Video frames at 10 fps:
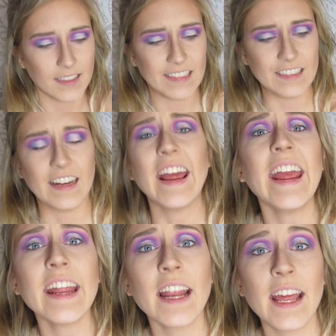
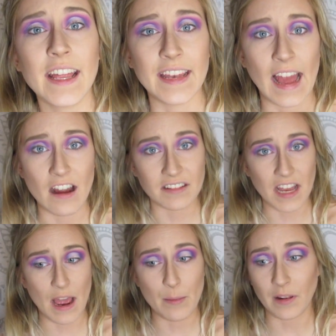Alright, now
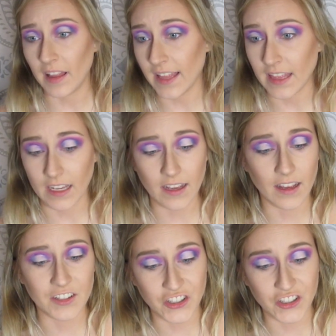time to let the cut